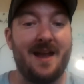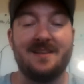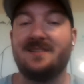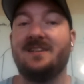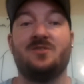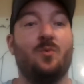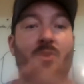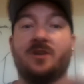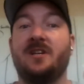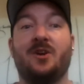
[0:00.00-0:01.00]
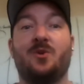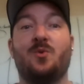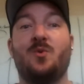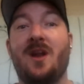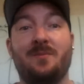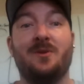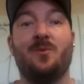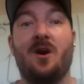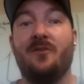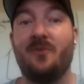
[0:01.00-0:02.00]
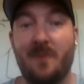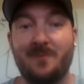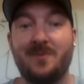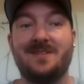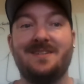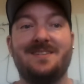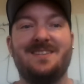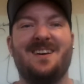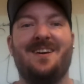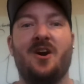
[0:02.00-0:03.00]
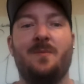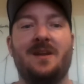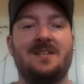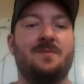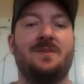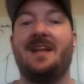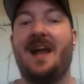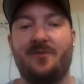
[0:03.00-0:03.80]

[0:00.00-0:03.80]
and it's worked incredibly well for my business. And it's something that I